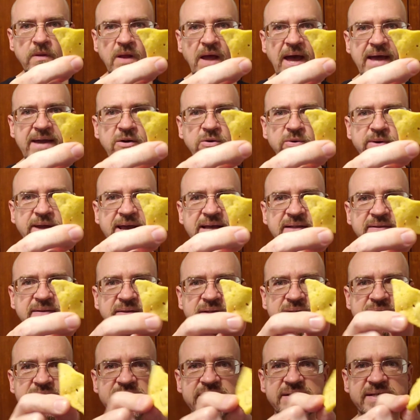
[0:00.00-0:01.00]
I don't hate
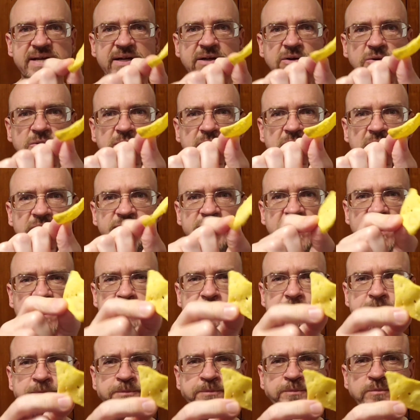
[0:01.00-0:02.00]
these. I don't love
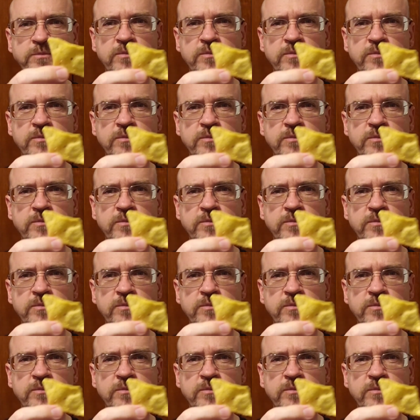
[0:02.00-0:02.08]
them.